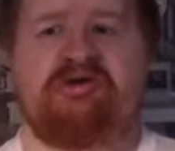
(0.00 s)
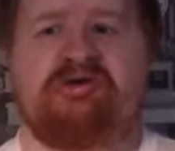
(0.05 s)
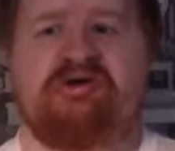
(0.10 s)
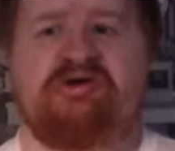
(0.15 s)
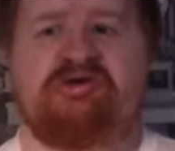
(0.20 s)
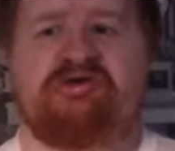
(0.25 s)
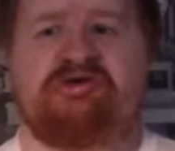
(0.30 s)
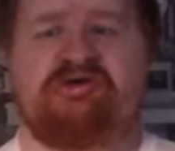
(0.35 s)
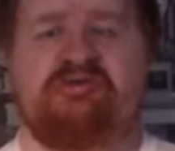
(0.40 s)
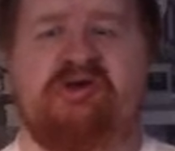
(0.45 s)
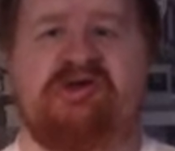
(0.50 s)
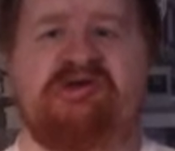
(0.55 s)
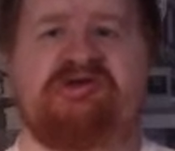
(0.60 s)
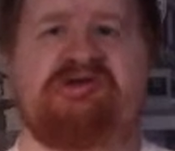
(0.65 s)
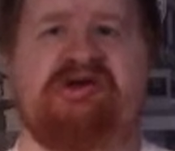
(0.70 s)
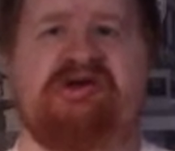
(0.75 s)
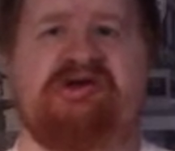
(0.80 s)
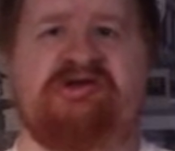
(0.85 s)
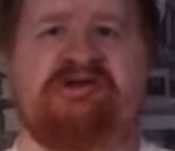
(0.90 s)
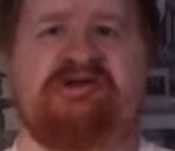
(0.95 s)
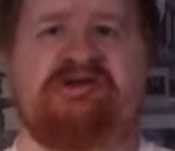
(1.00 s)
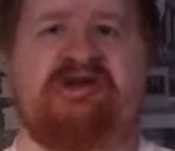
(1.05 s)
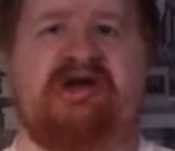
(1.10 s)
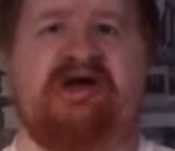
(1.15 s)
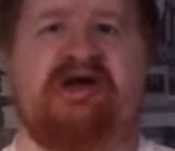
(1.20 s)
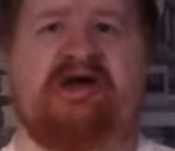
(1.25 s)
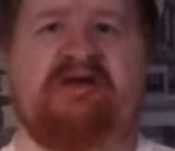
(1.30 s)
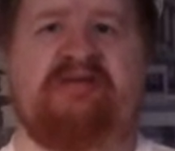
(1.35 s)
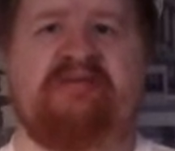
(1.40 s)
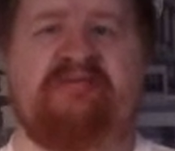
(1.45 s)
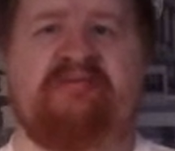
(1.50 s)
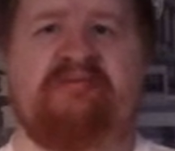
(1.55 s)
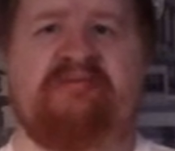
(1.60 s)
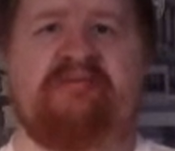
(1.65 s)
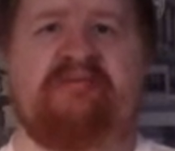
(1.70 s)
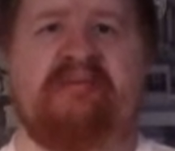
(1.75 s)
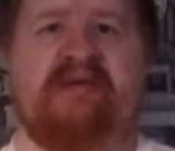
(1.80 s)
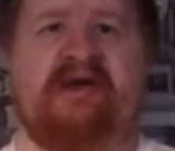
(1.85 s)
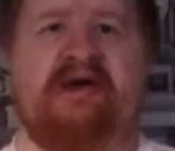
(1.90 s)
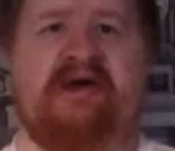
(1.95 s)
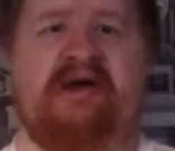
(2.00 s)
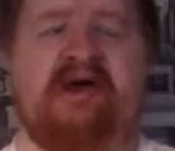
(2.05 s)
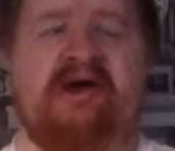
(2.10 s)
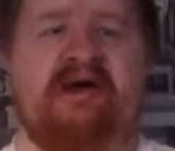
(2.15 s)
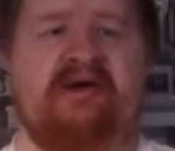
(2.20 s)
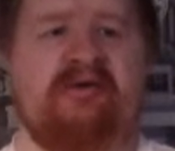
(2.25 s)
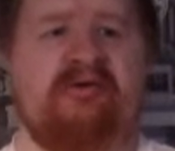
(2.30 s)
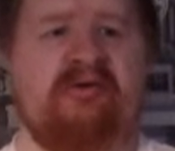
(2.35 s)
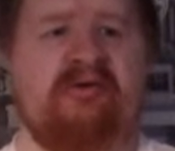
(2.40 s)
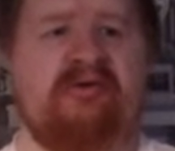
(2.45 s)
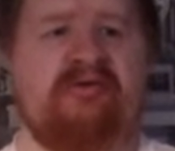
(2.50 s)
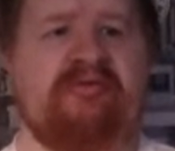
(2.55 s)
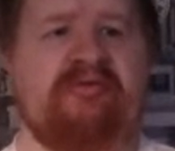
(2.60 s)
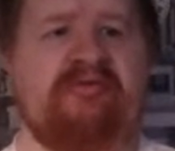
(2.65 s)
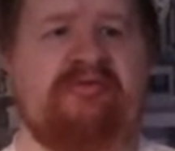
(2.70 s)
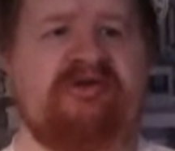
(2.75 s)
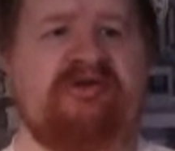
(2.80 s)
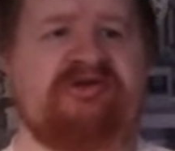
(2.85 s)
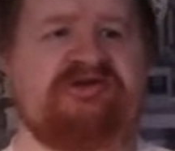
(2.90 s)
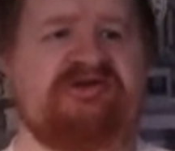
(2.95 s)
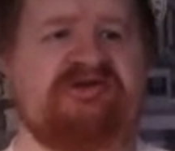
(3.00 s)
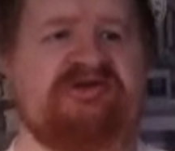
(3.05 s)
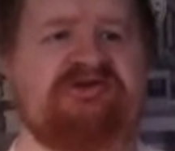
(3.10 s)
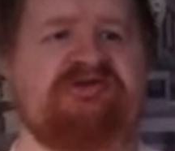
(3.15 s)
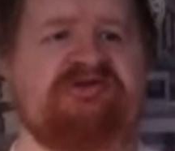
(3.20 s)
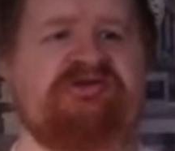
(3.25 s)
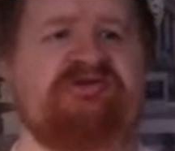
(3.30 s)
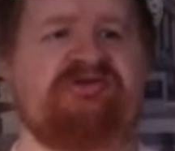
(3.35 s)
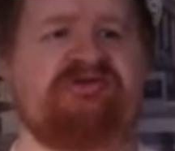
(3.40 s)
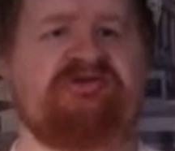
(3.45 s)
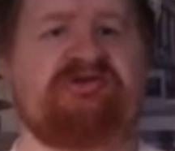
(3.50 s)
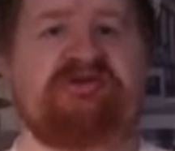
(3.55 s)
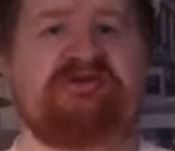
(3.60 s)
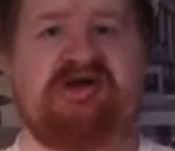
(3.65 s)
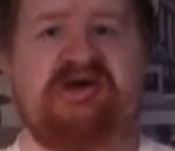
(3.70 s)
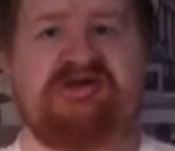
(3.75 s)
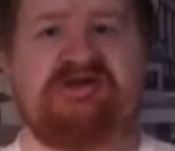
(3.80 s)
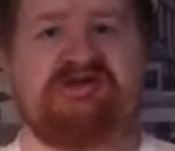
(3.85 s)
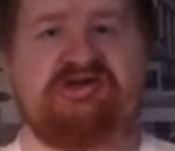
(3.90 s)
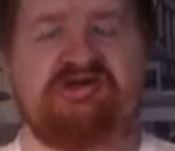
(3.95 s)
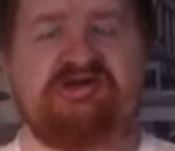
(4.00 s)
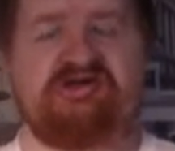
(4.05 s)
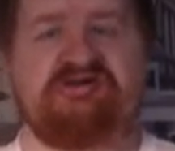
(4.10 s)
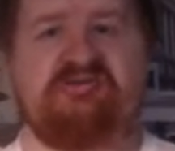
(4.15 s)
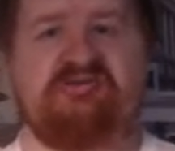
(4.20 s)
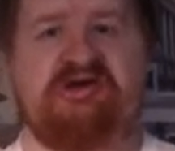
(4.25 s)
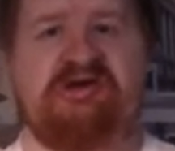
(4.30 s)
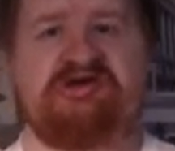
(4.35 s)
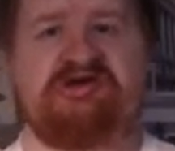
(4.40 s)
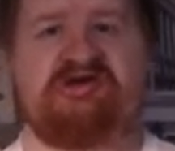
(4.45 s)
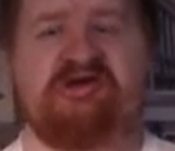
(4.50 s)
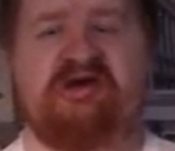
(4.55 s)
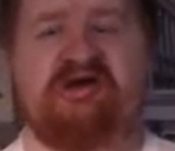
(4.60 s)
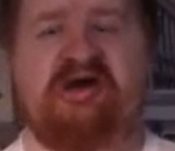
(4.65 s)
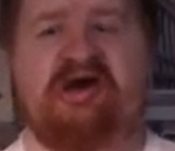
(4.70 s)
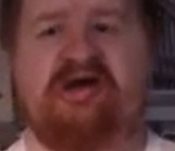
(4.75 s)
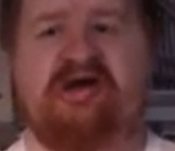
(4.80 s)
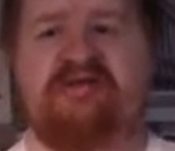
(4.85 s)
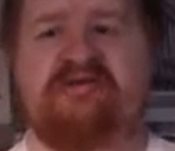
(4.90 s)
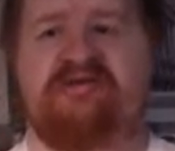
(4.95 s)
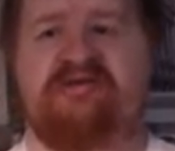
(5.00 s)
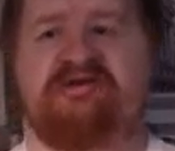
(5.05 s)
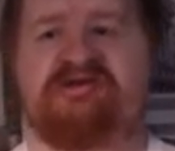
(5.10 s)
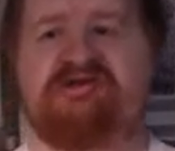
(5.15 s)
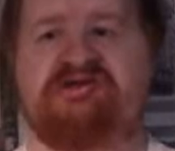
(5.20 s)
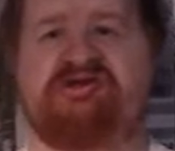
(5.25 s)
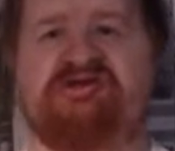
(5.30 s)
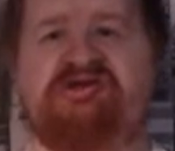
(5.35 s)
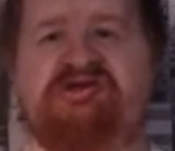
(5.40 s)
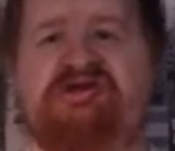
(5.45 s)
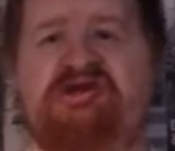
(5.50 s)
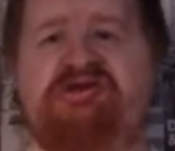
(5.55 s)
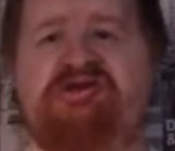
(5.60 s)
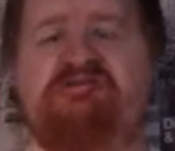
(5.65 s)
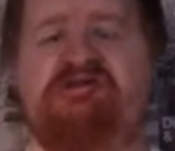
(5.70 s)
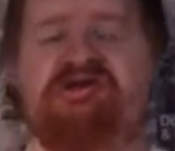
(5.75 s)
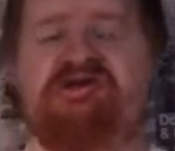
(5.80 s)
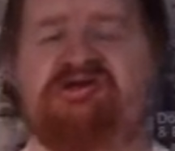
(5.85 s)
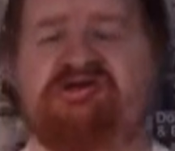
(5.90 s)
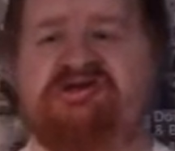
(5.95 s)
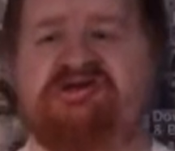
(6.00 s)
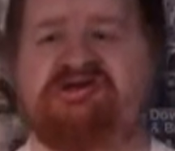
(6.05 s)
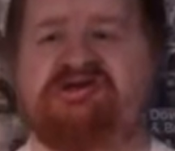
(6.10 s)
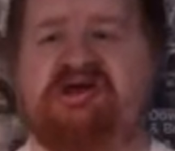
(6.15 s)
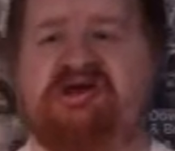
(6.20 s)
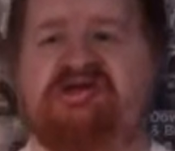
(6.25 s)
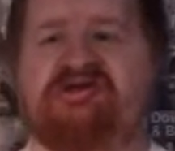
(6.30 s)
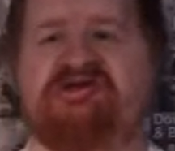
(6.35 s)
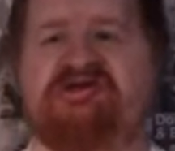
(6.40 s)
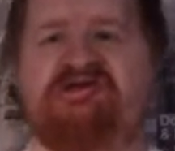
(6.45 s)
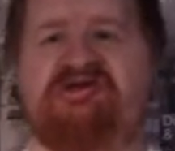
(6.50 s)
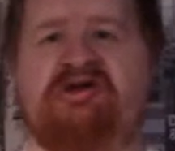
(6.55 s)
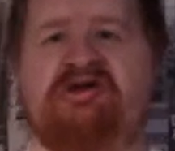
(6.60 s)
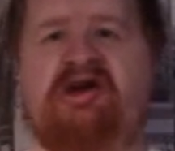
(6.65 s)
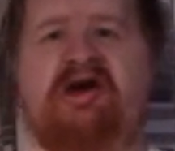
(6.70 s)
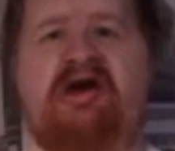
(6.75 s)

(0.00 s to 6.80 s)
So when Chyna died, you know, this is the sad situation, and this is the situation since.